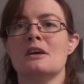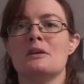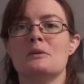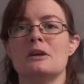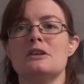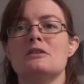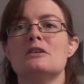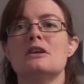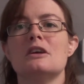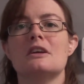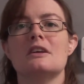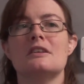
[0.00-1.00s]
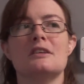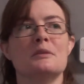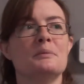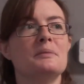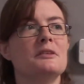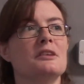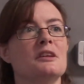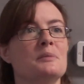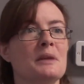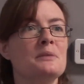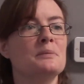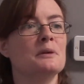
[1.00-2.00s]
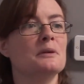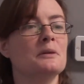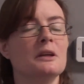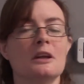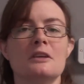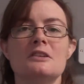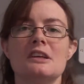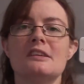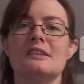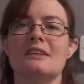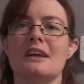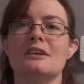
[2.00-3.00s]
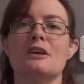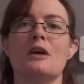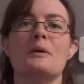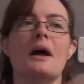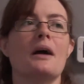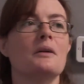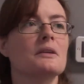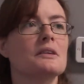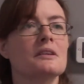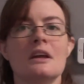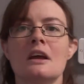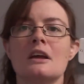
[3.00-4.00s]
when you look to the people, you know, Jesus said, go out